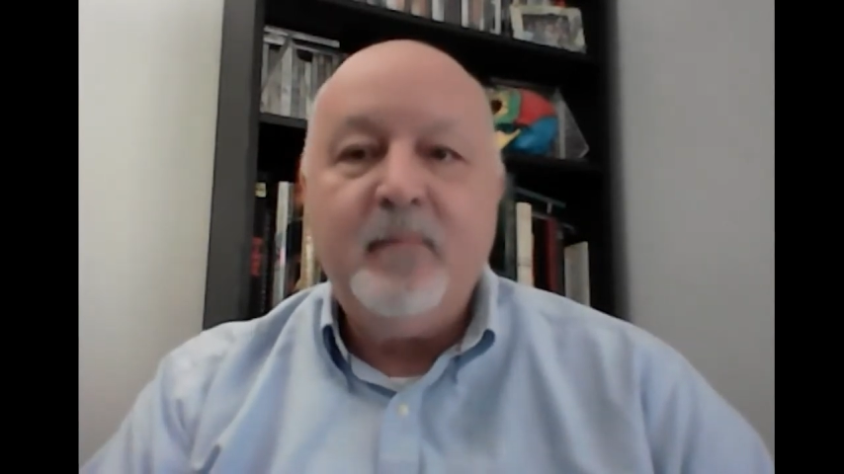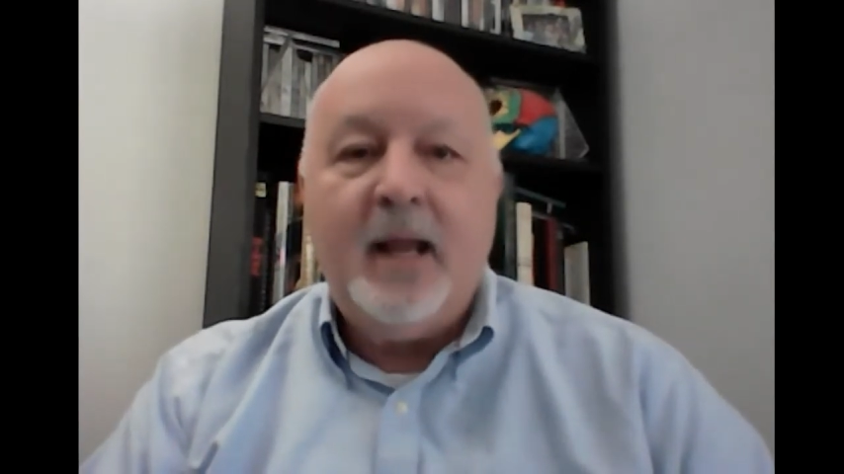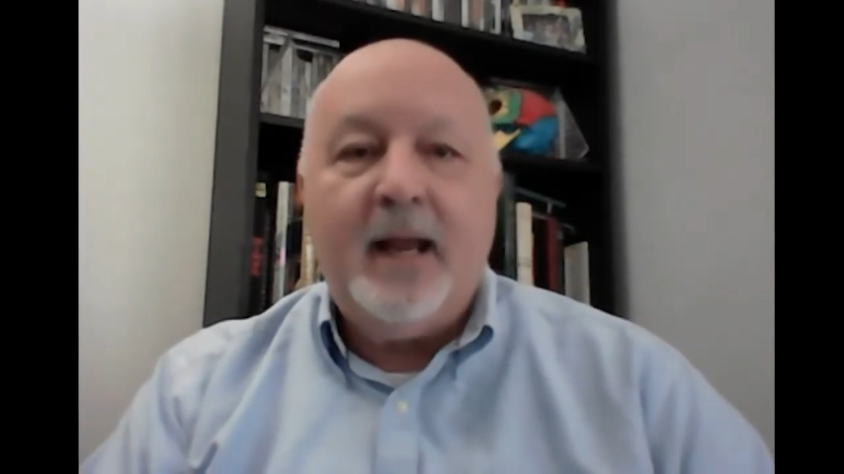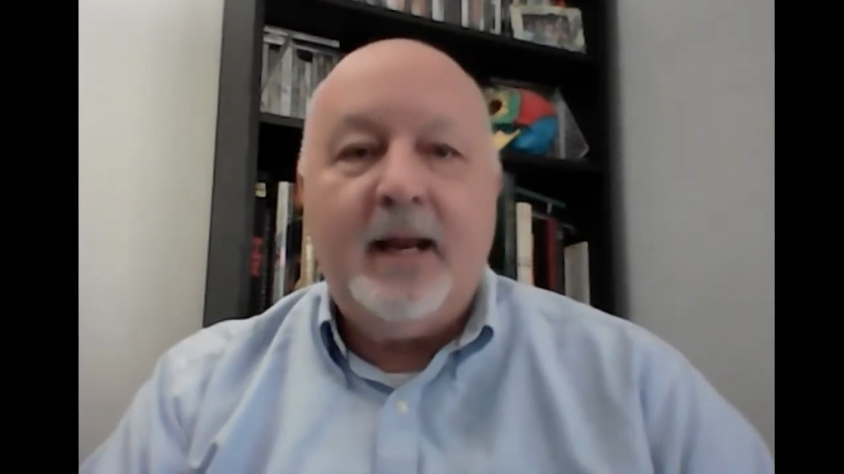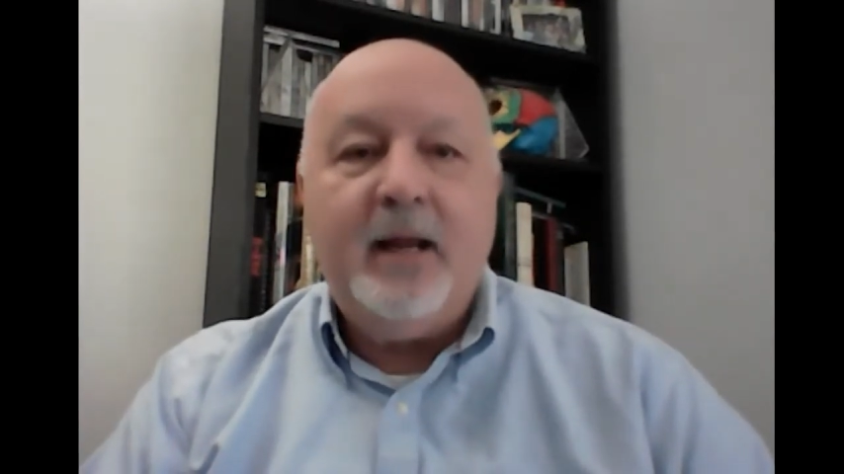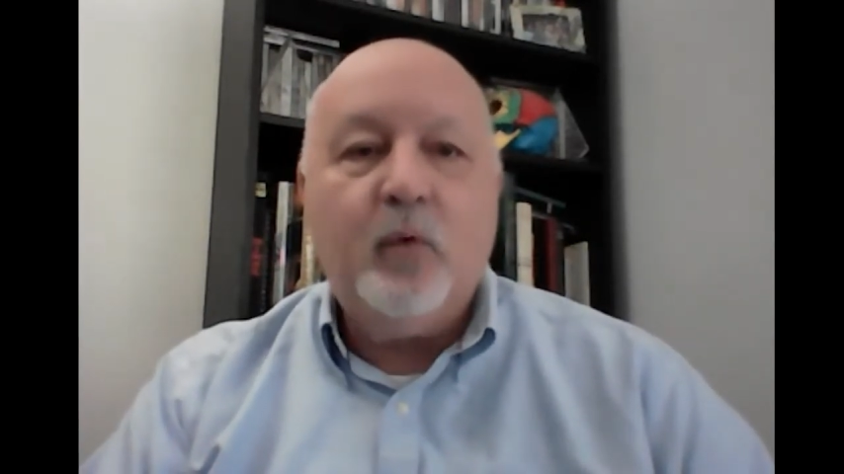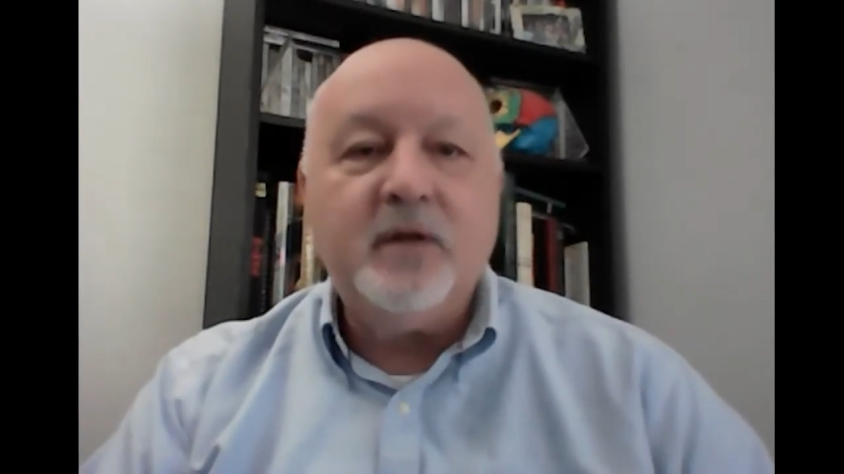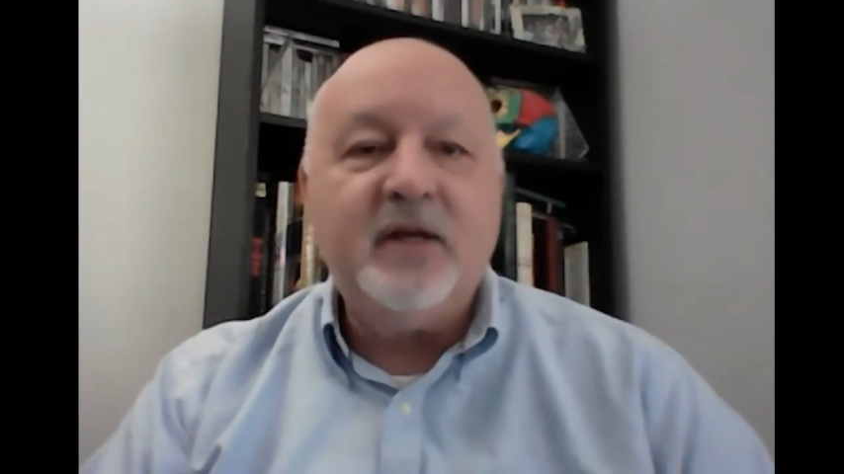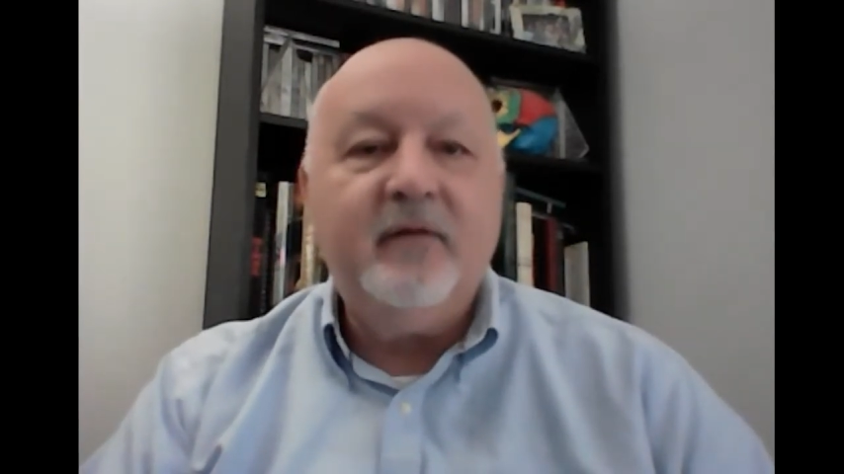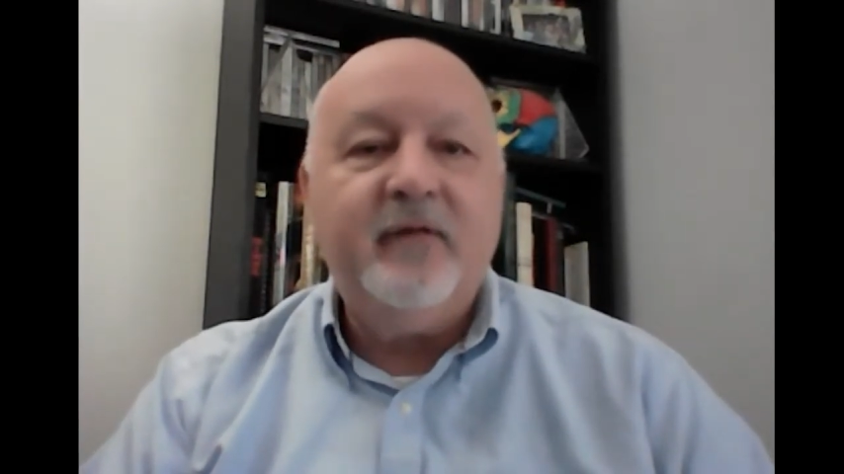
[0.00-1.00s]
and he was
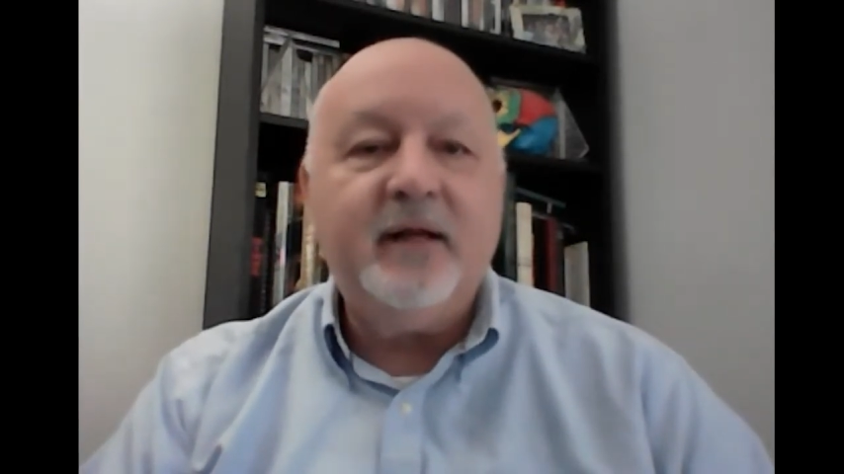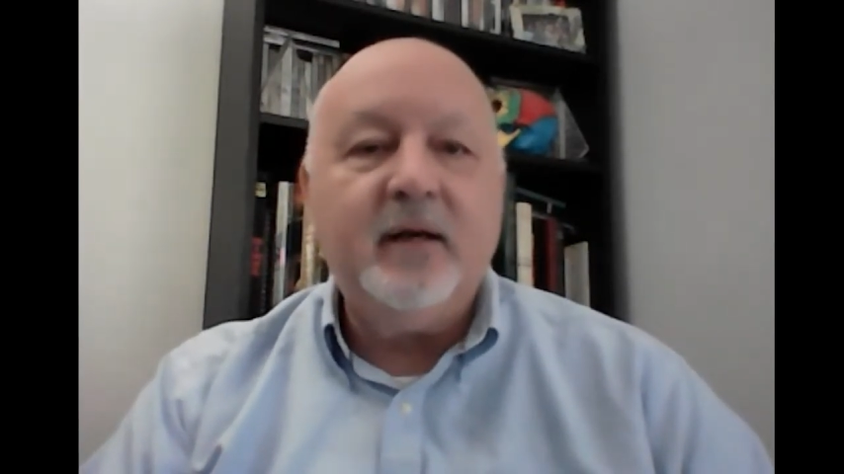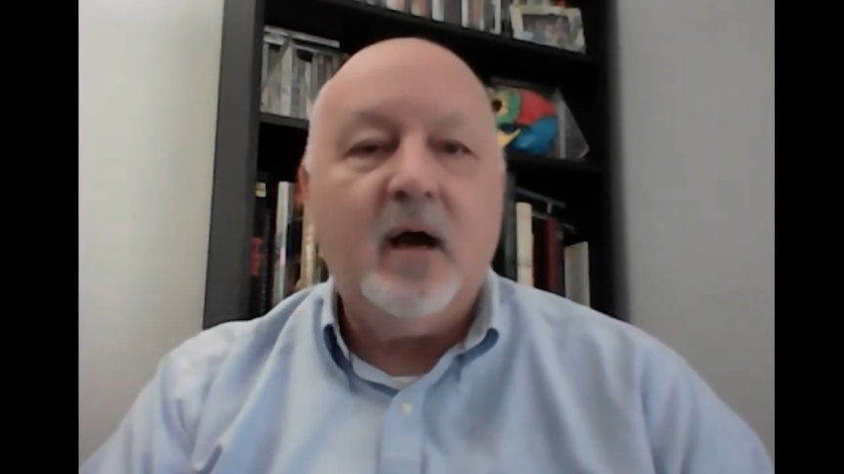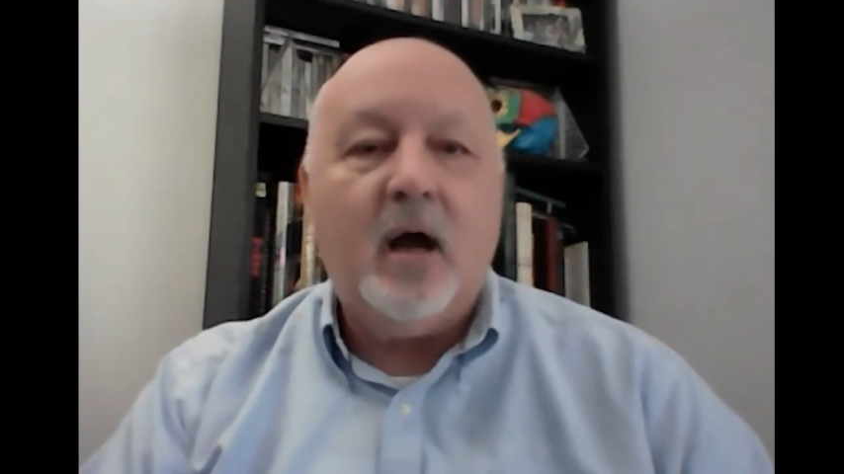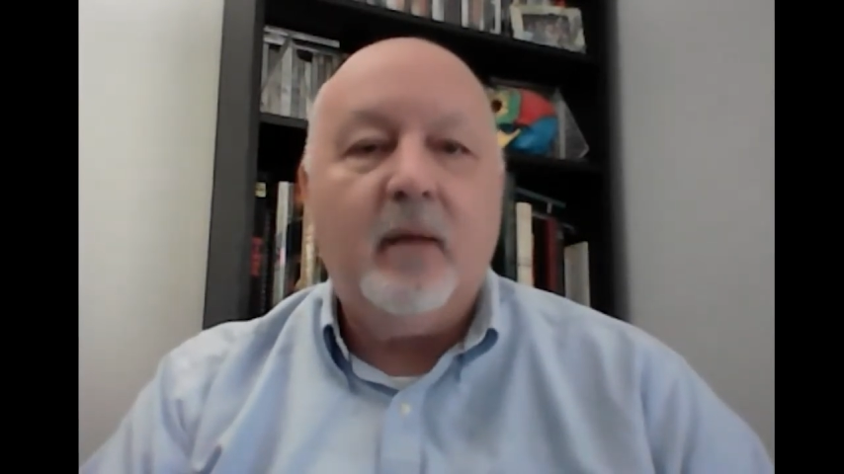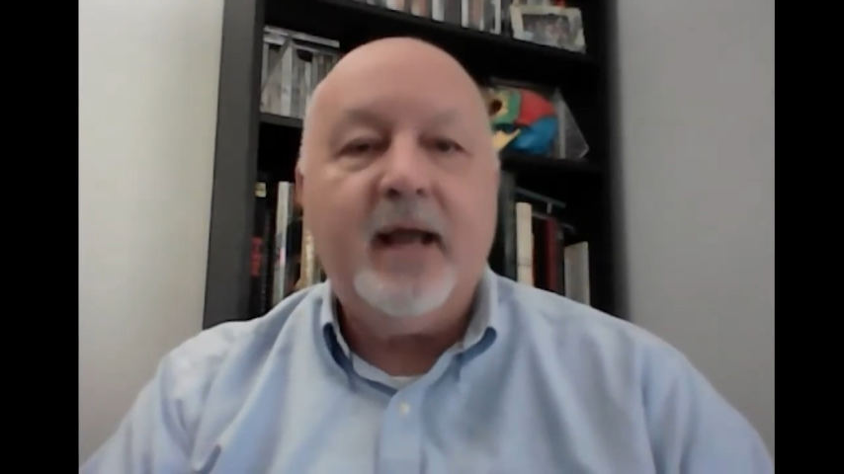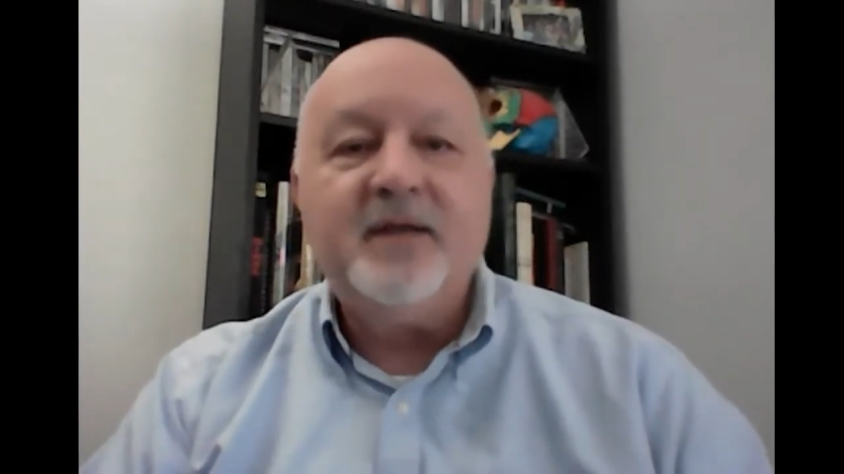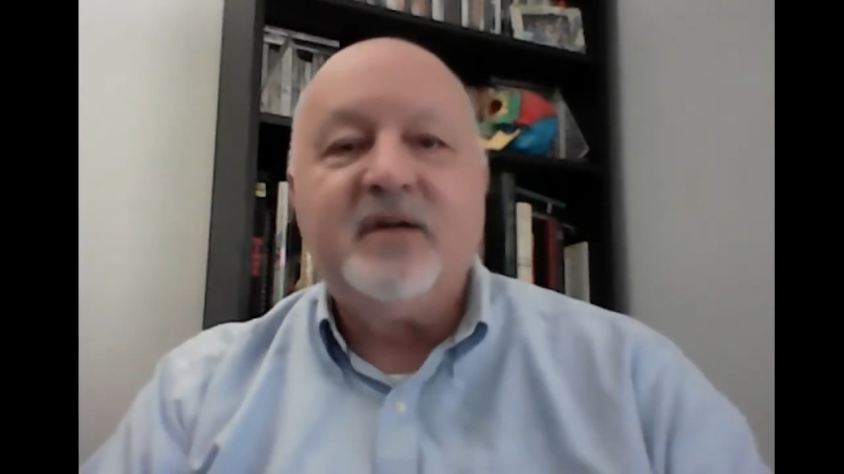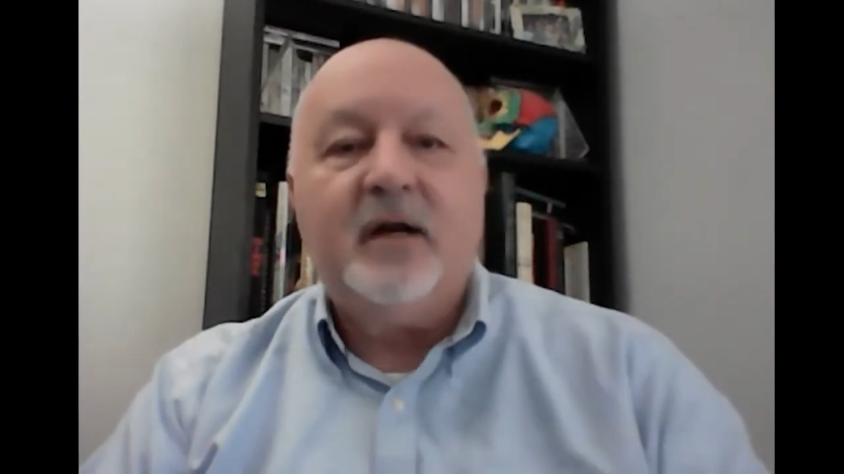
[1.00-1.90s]
in Vietnam as an